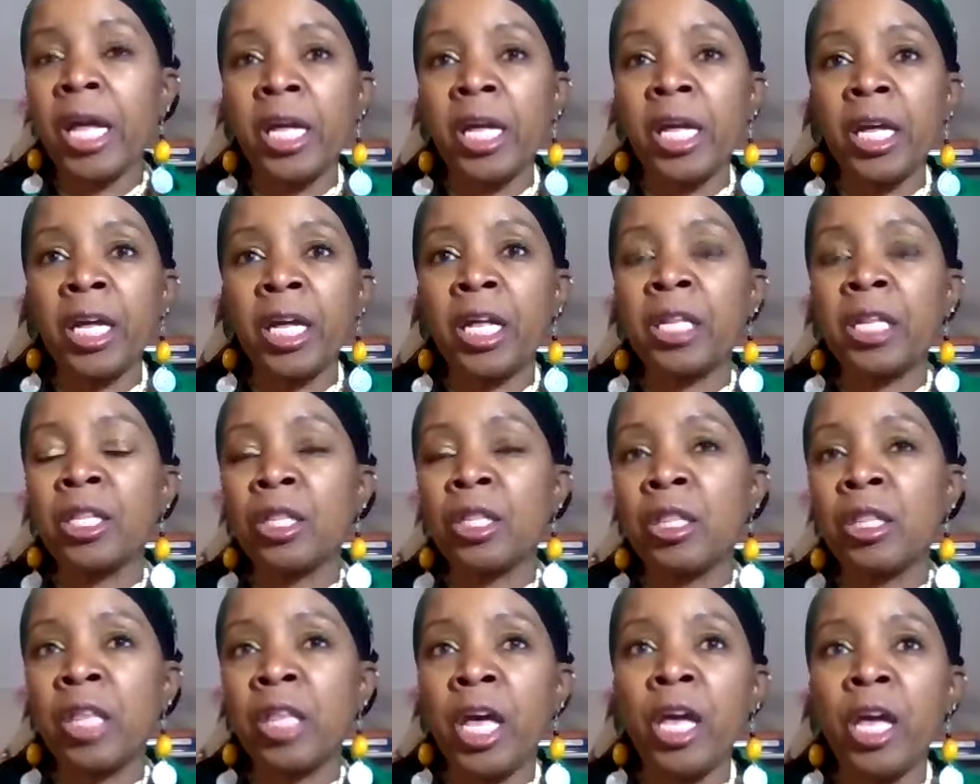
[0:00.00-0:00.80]

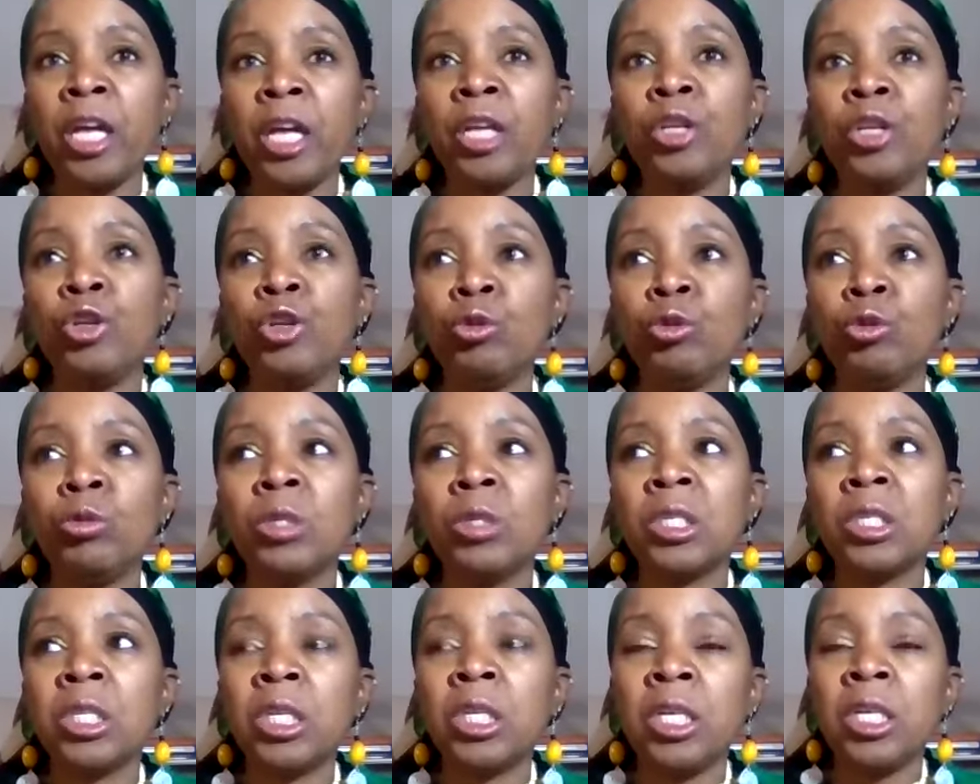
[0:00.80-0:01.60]
and they
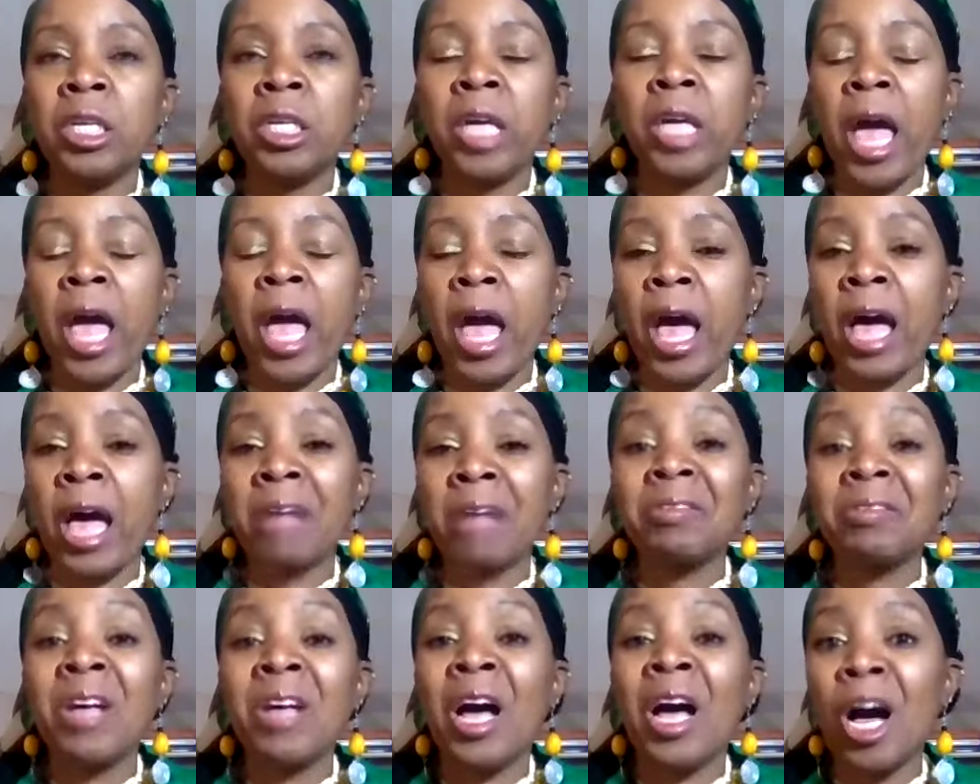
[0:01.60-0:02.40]
usually
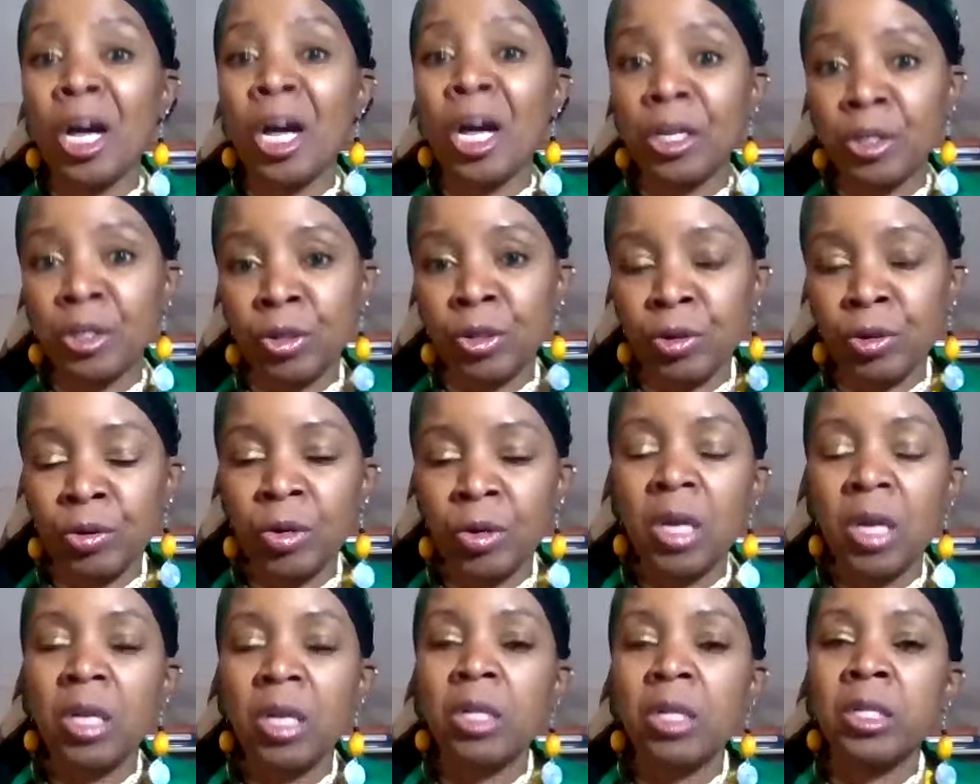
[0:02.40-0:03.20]
have
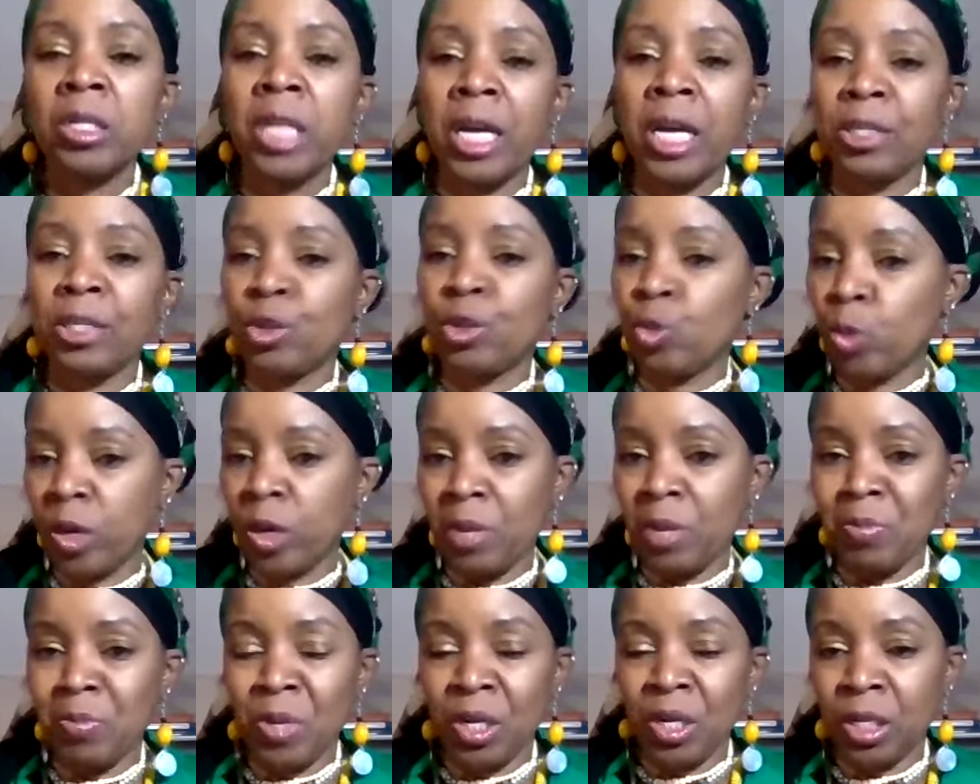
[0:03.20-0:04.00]
under that
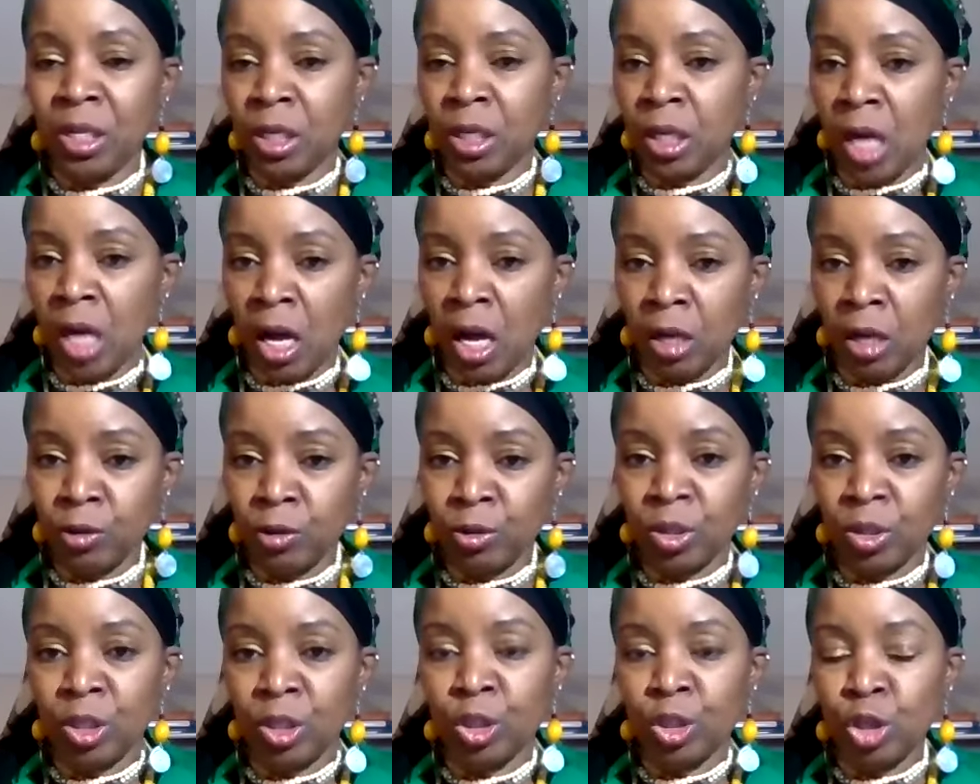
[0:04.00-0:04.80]
$20 million
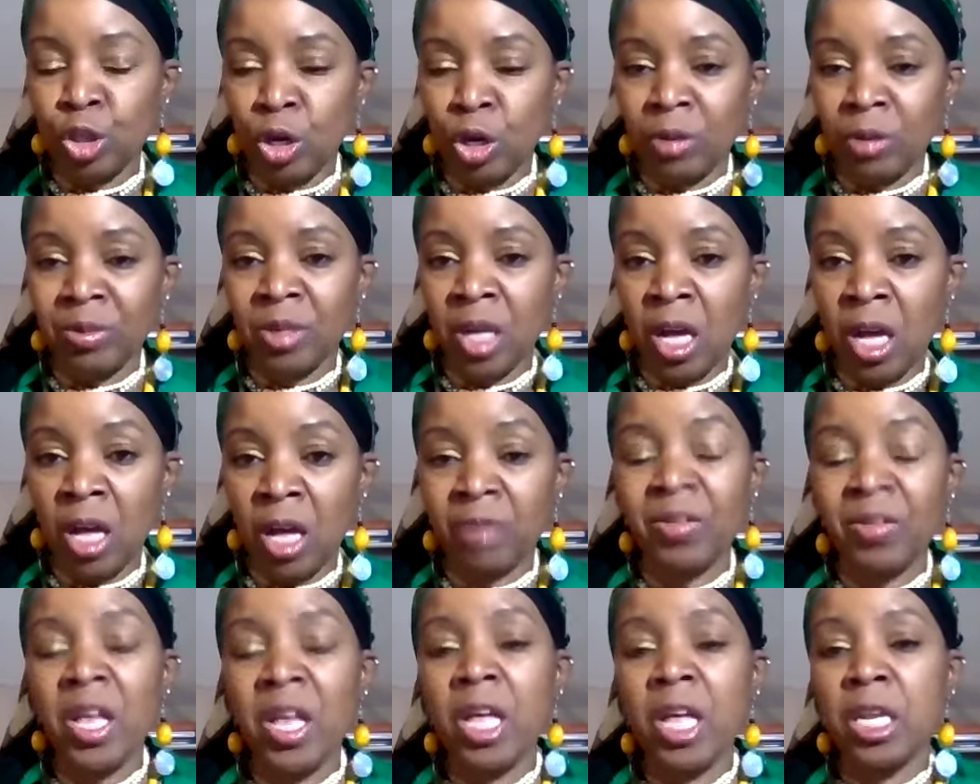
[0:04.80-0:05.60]
in terms
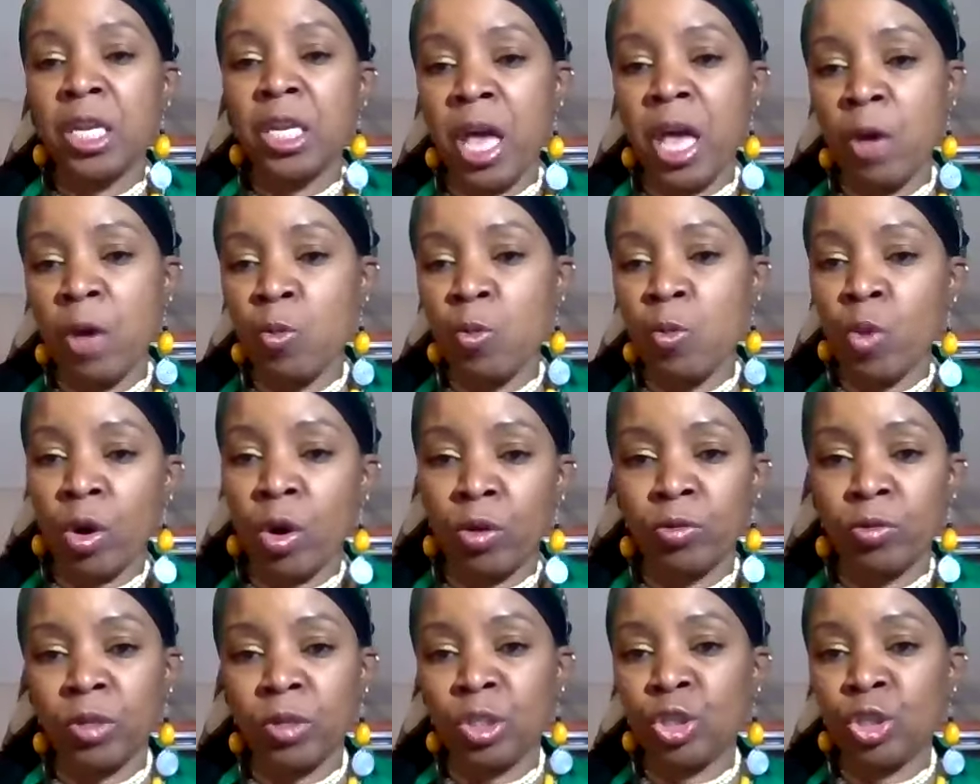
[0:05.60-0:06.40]
of net
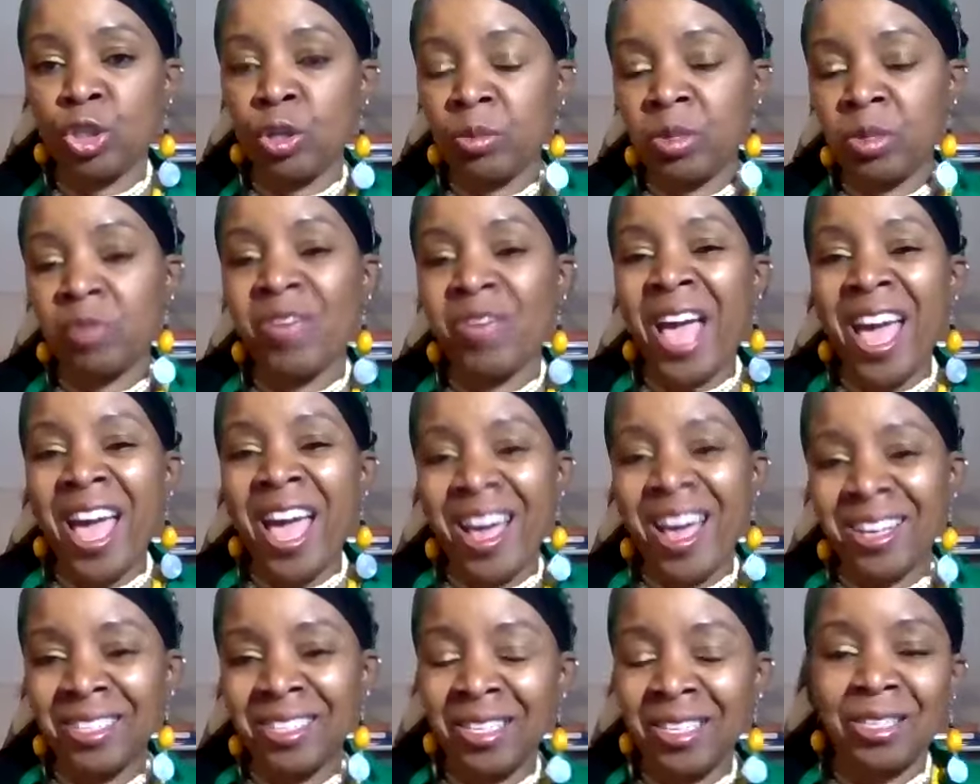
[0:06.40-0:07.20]
worth, in terms of
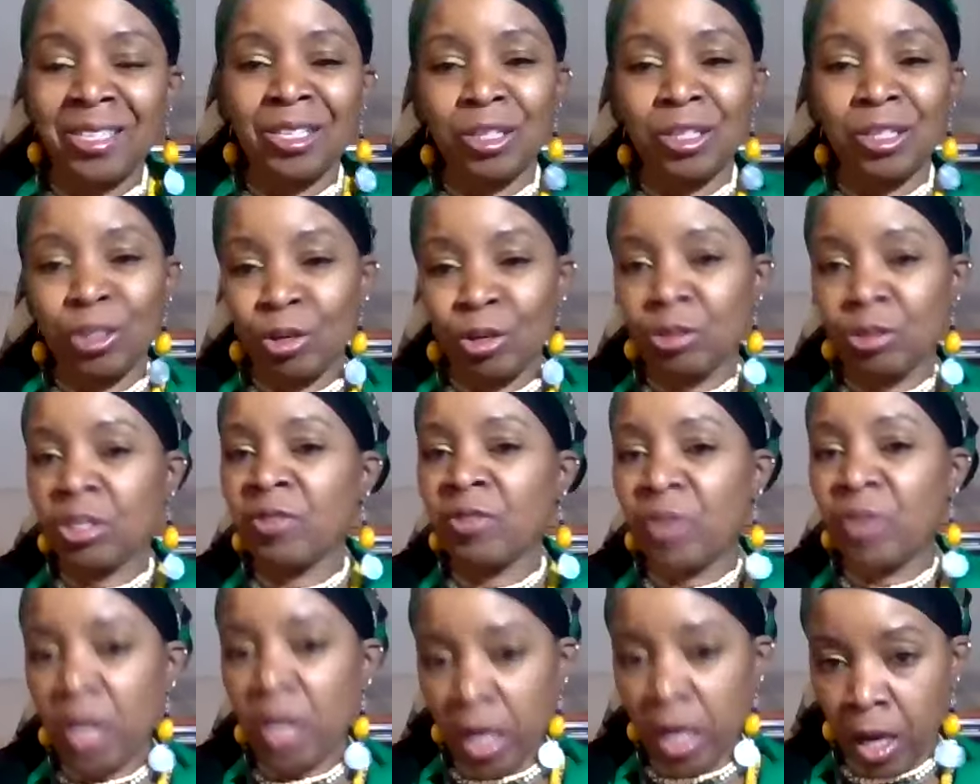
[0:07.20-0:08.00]
assets, in terms
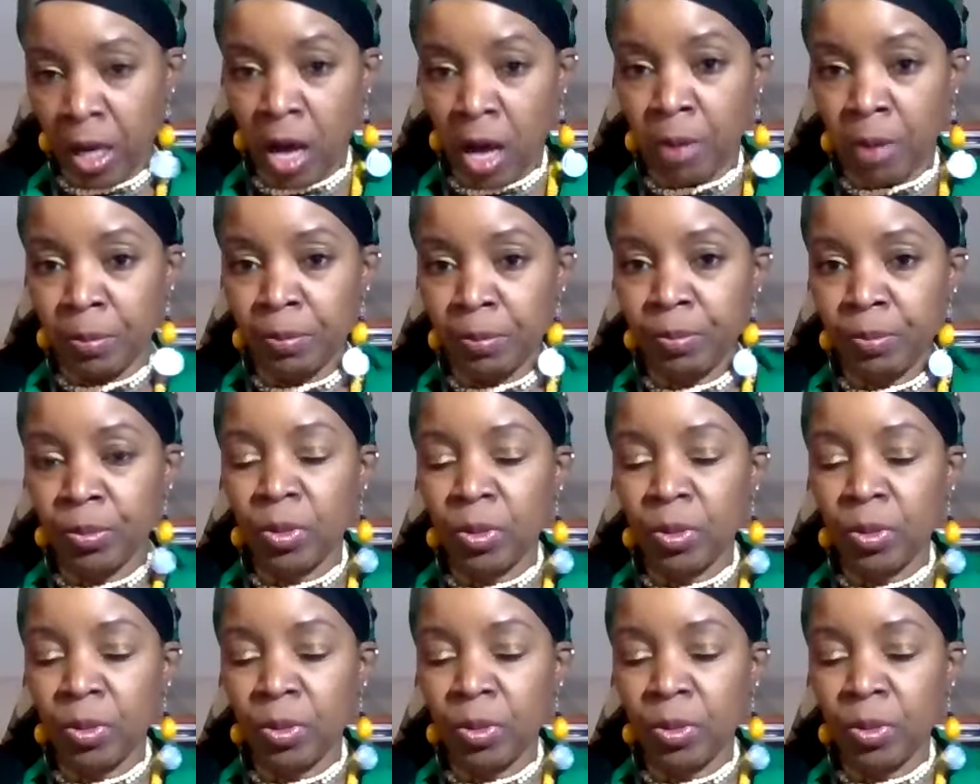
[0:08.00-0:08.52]
of income.